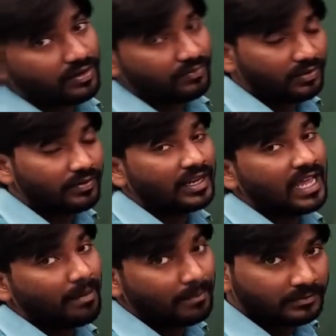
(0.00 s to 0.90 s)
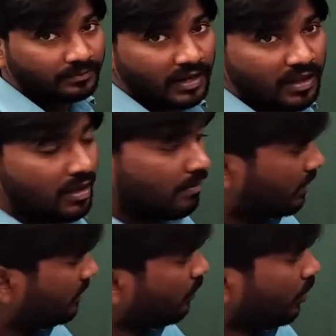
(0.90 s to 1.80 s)
will feel very happy.
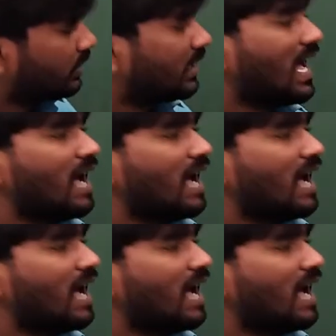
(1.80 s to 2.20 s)
But both are